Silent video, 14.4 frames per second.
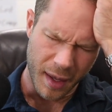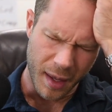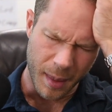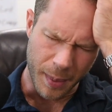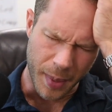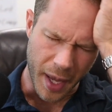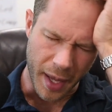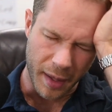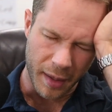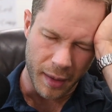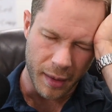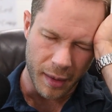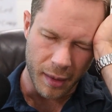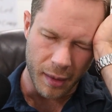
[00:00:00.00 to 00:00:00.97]
but
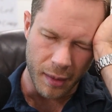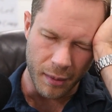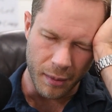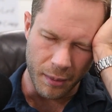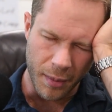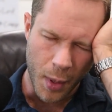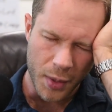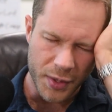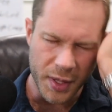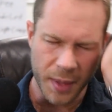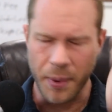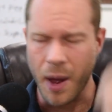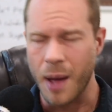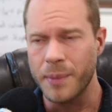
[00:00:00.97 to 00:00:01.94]
most of
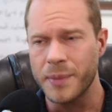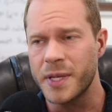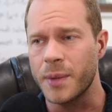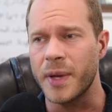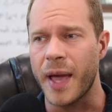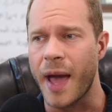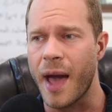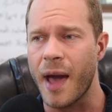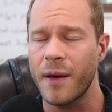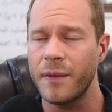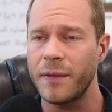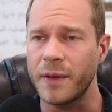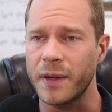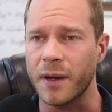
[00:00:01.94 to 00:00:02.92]
the problems that we
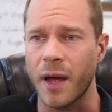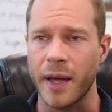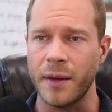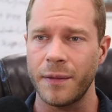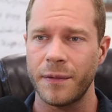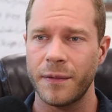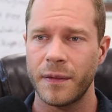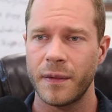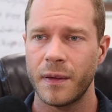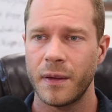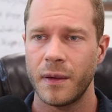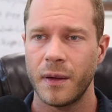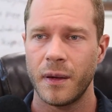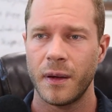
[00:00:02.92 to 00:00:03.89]
have in life
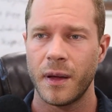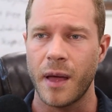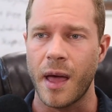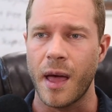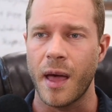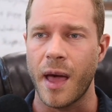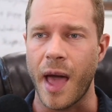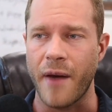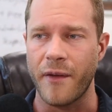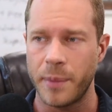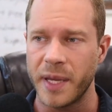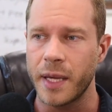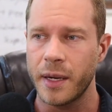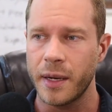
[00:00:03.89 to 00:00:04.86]
have a
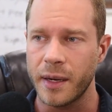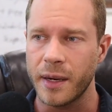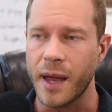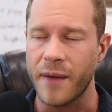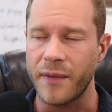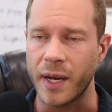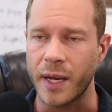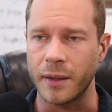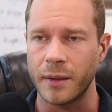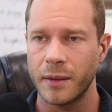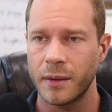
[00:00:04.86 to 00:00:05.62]
beginning and have an end.